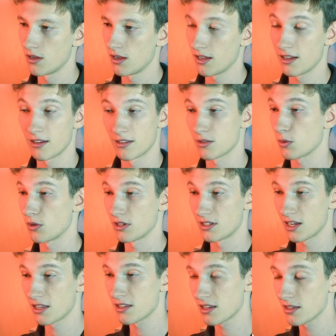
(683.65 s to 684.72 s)
Here it's only
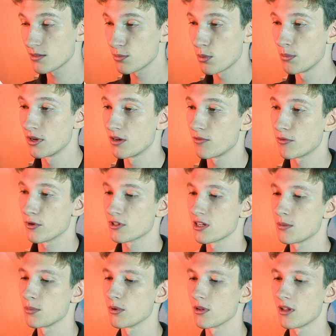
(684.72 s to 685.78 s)
10 cents per minute, for
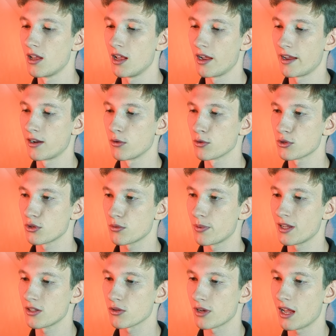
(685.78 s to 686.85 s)
example, and it also
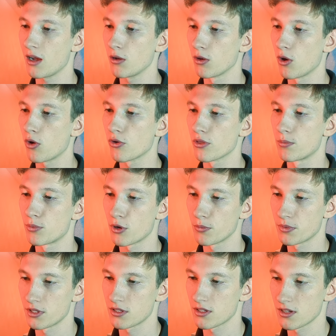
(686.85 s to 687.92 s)
depends on how long the
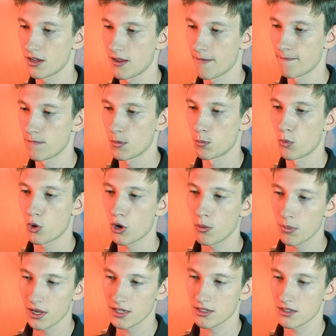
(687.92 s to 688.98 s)
prompt is. More
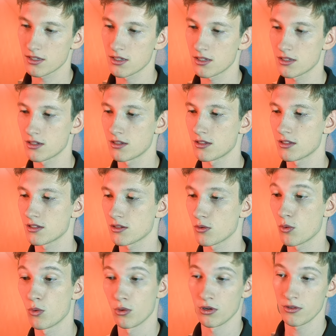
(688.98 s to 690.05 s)
complex assistants,
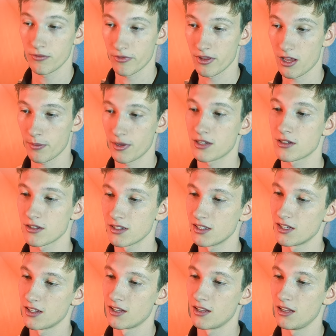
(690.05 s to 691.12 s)
or for that matter,
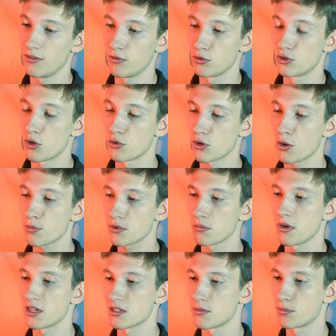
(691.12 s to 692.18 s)
if you don't
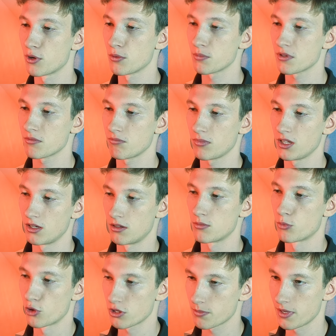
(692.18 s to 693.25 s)
optimize the prompt, it is
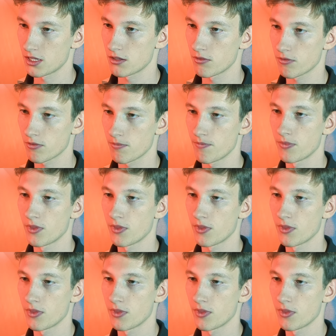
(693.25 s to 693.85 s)
more expensive.